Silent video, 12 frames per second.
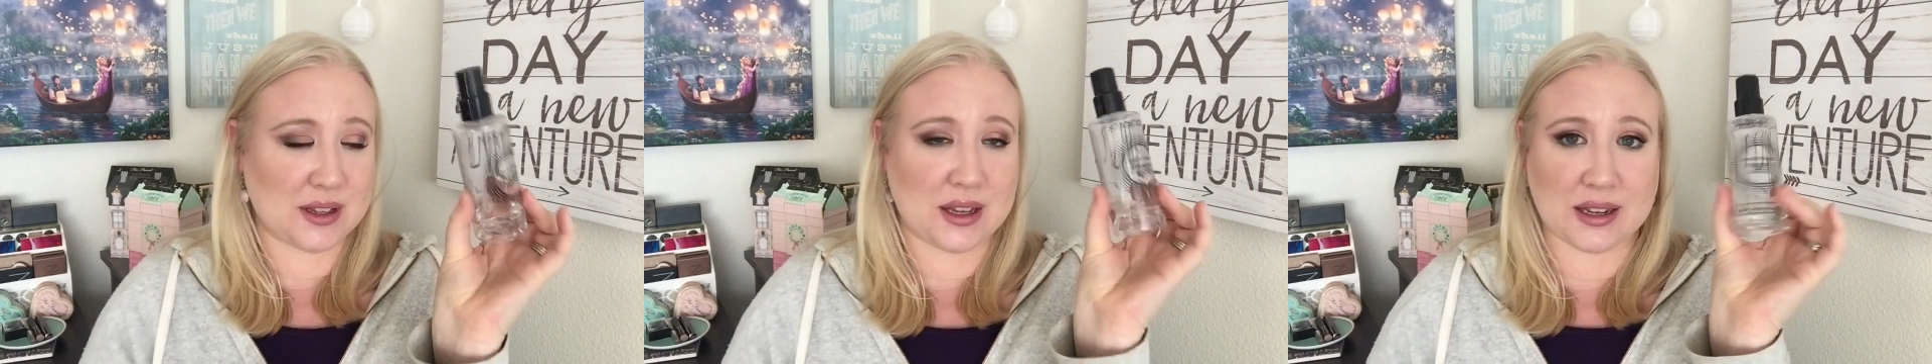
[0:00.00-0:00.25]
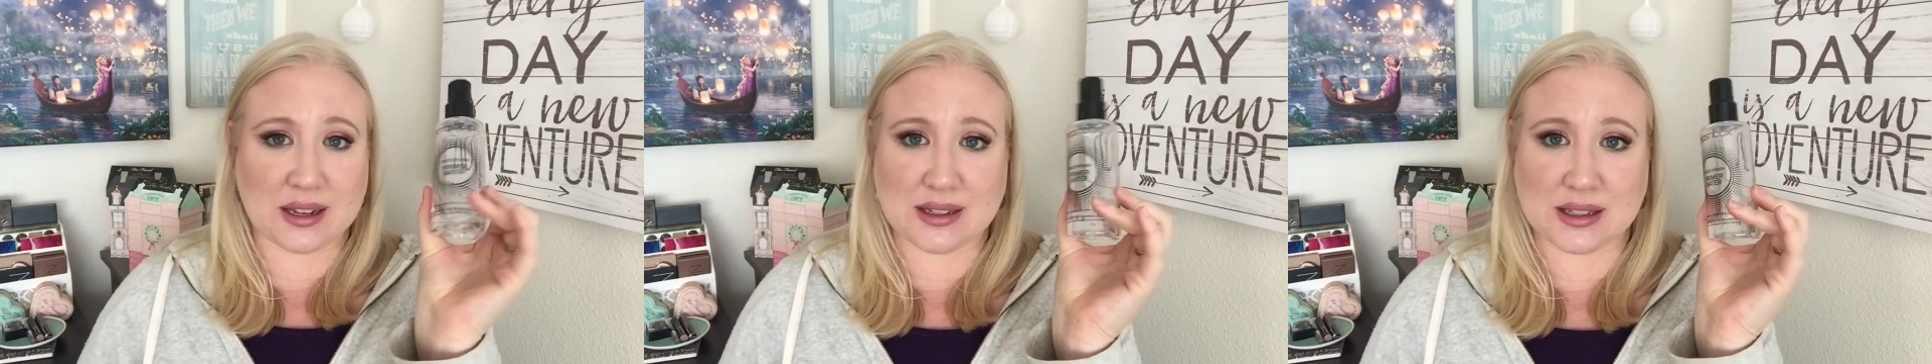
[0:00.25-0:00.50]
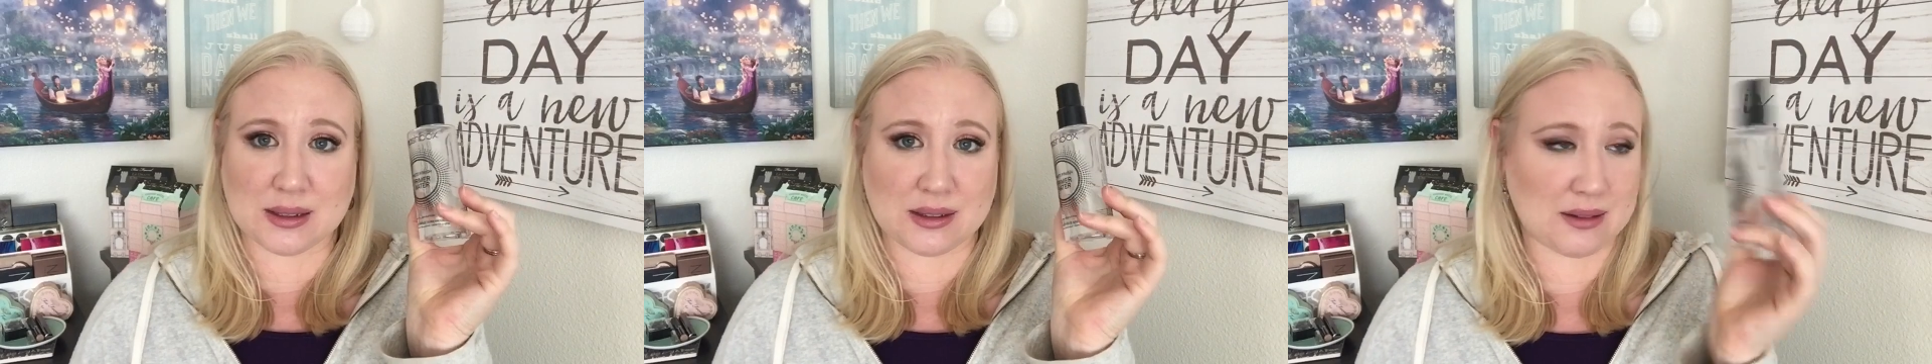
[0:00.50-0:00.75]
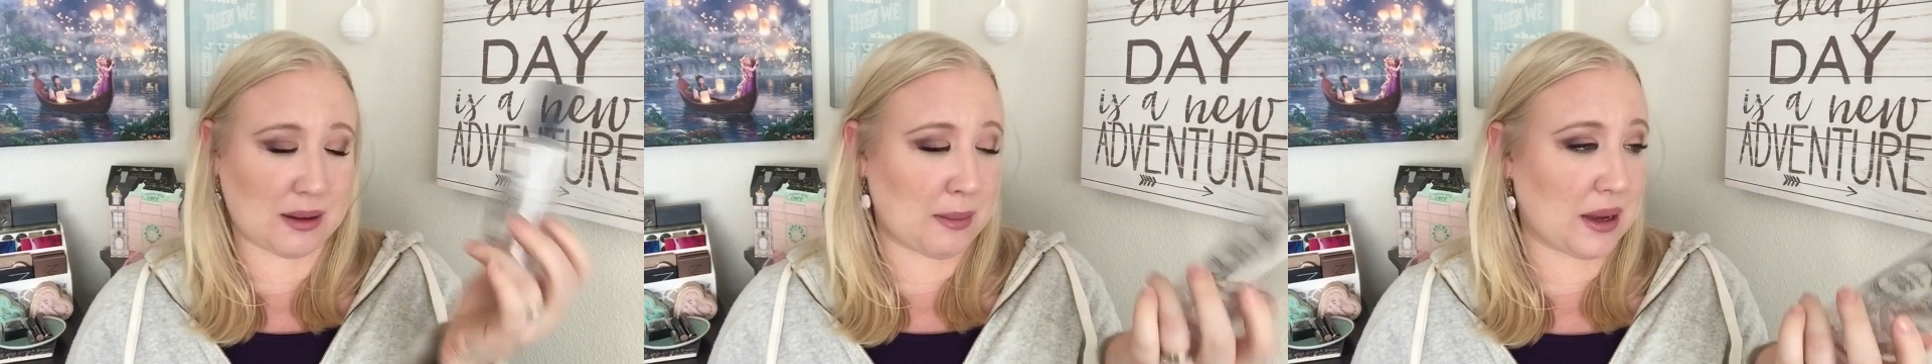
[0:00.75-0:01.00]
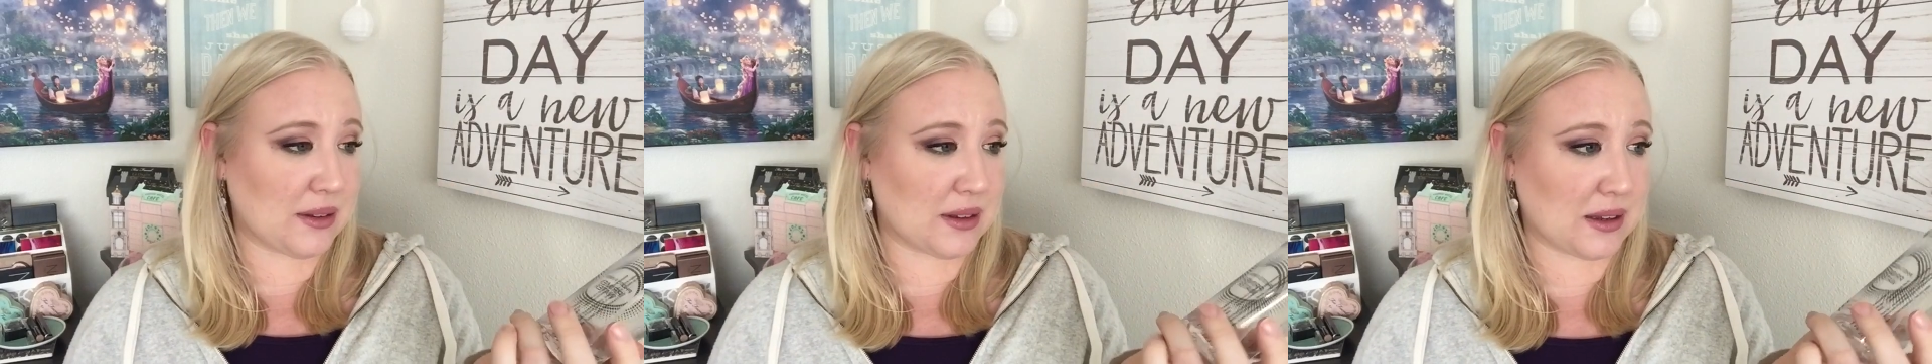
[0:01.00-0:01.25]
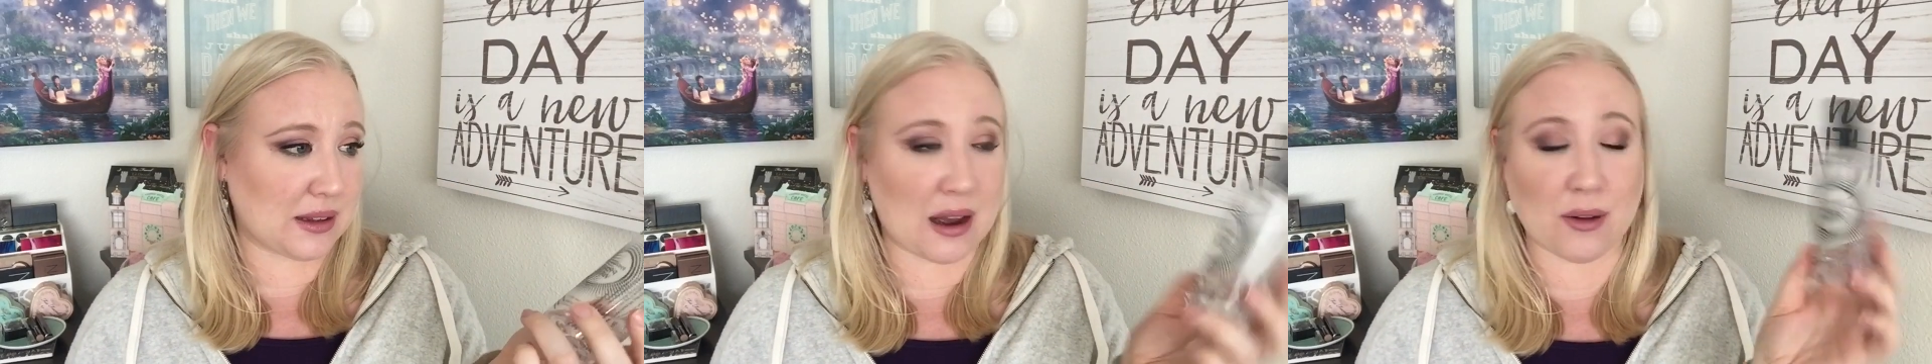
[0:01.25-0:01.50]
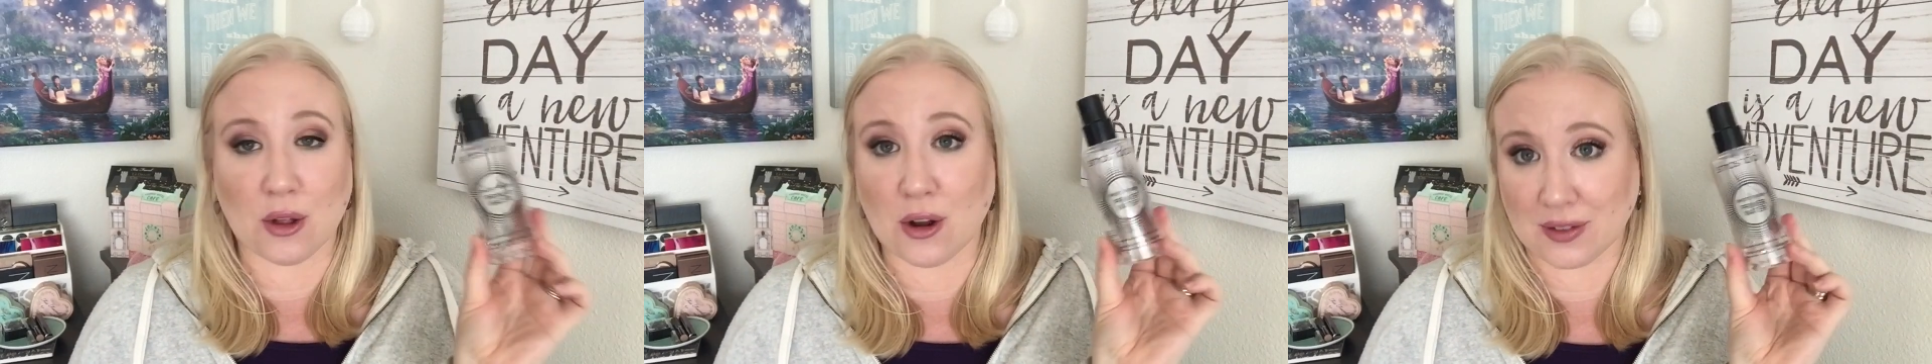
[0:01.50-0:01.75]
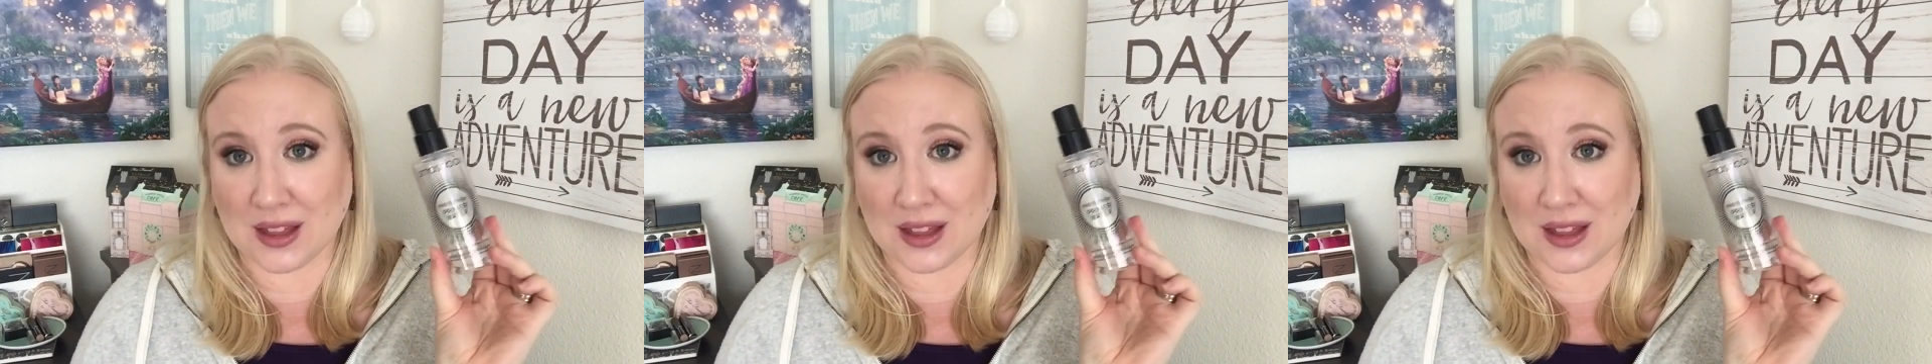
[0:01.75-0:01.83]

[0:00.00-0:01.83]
Like it's amazing how long